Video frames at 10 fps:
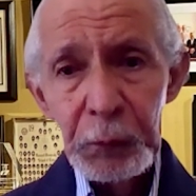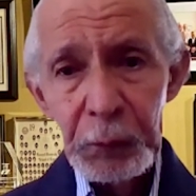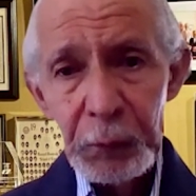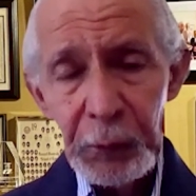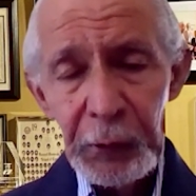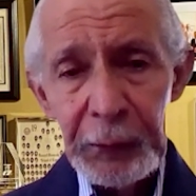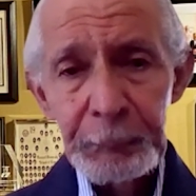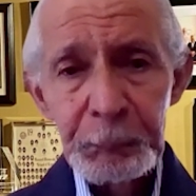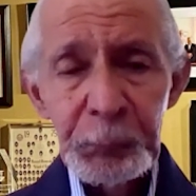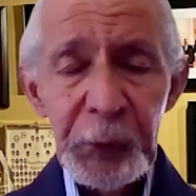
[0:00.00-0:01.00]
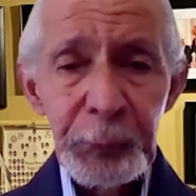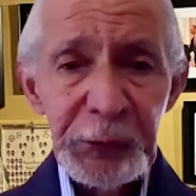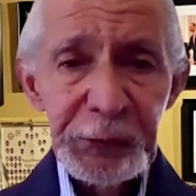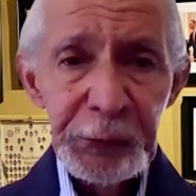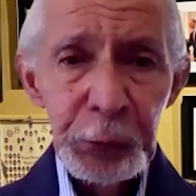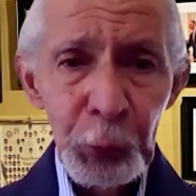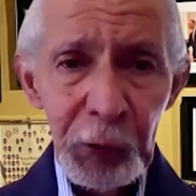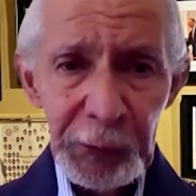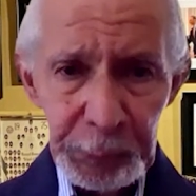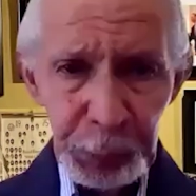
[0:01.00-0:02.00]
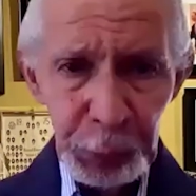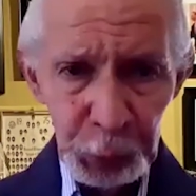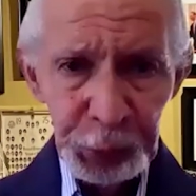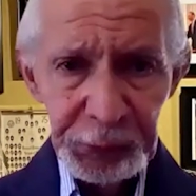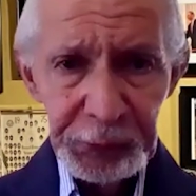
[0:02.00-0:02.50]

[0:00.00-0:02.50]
published the Ward Post.